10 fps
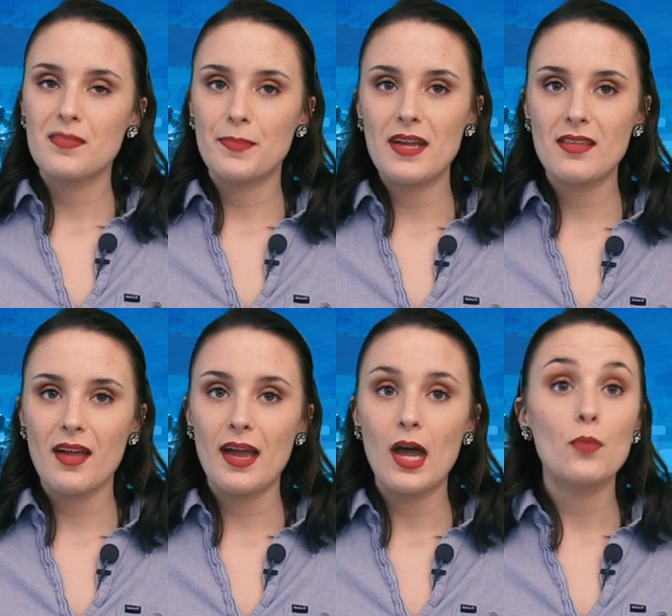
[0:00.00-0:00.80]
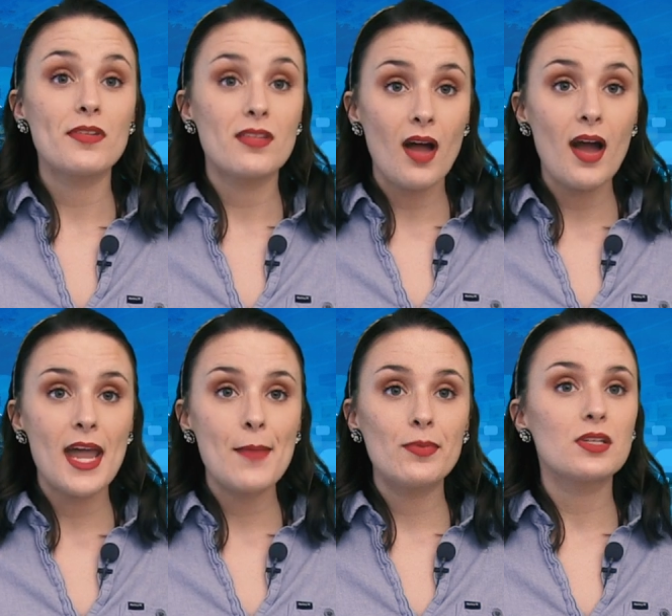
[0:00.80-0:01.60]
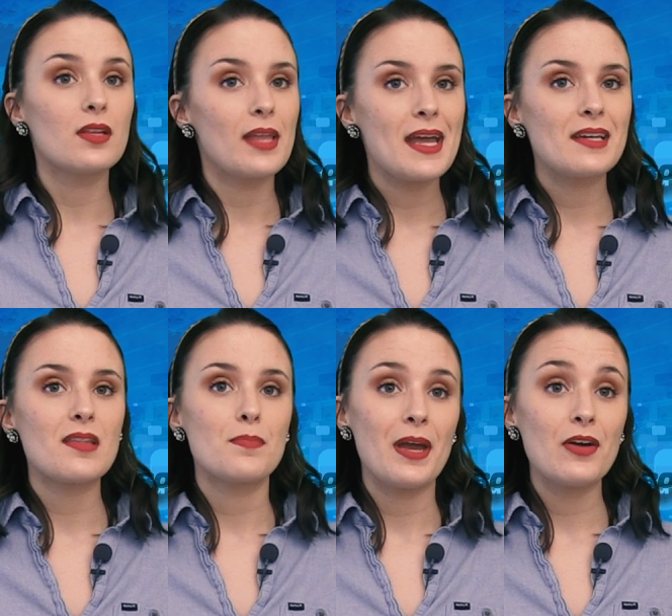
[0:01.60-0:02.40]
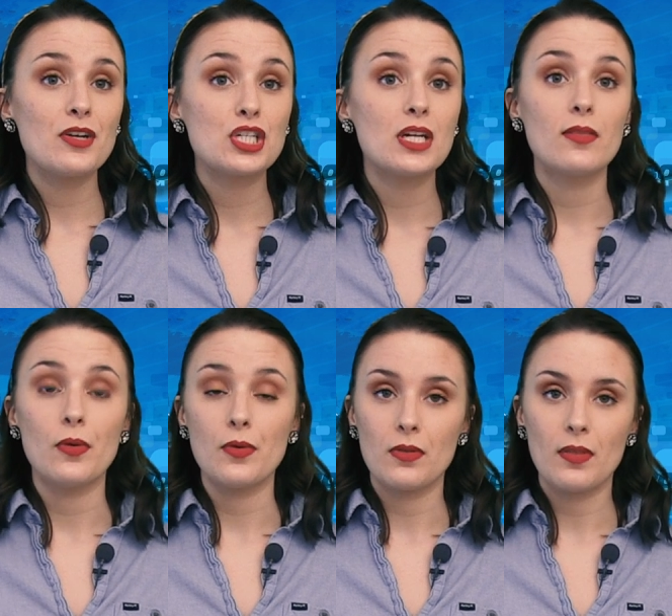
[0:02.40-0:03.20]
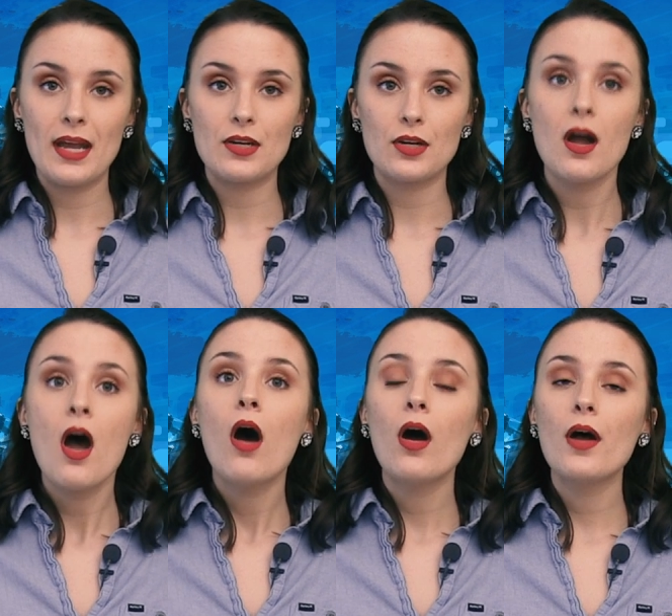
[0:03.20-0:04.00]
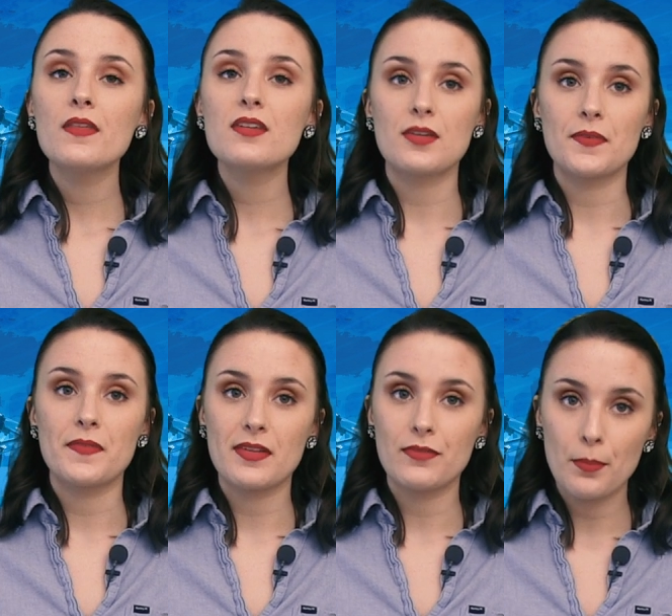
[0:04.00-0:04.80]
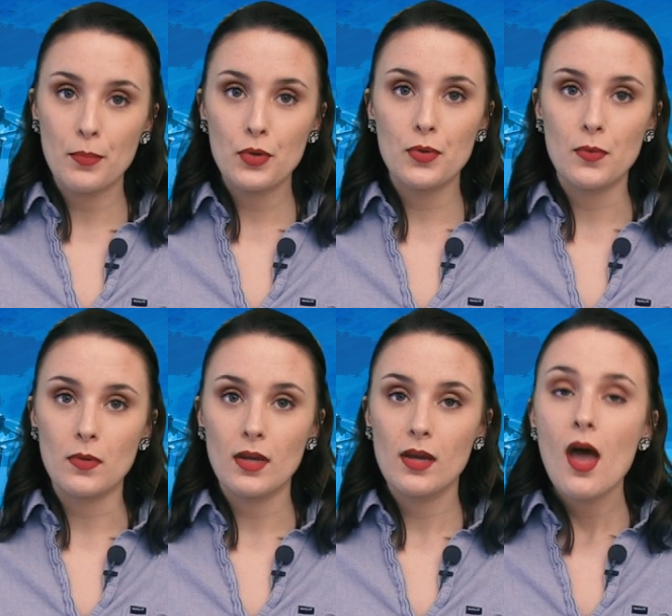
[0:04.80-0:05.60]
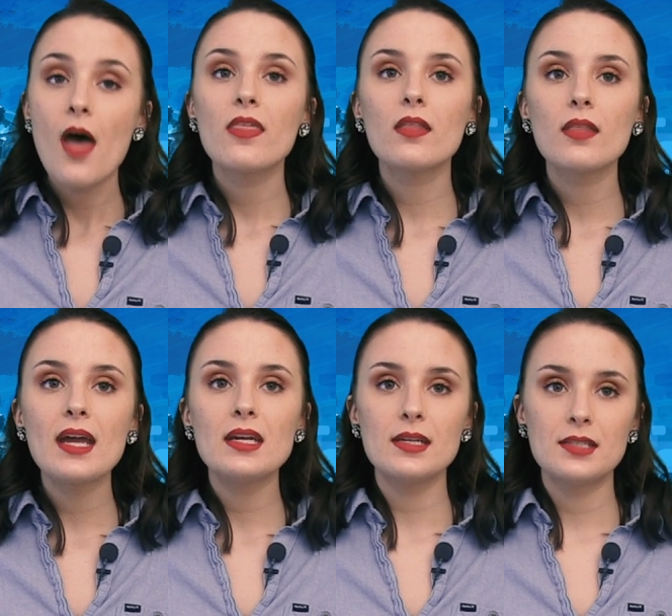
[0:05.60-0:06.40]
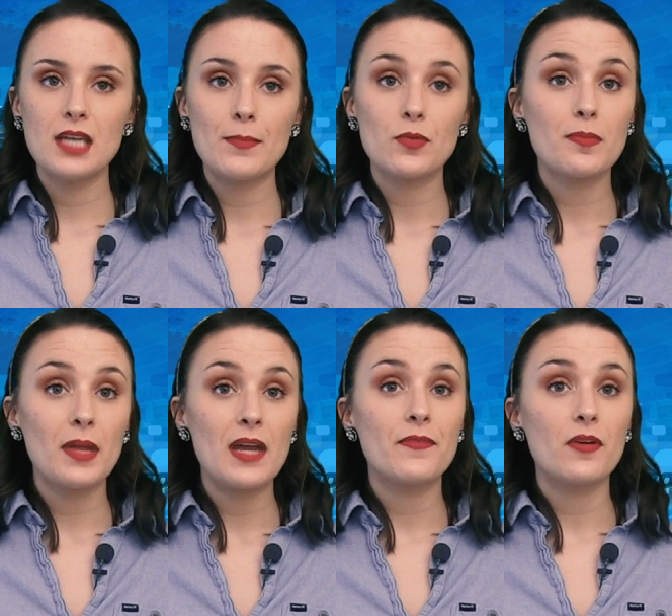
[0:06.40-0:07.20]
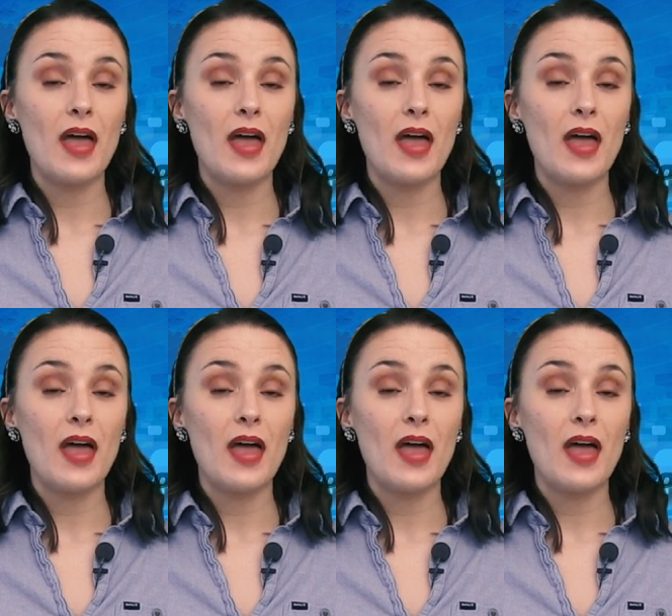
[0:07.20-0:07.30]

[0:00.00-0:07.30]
SpaceIL was not able to land its Beresheet lunar lander on the surface of the moon. The landing attempt was planned for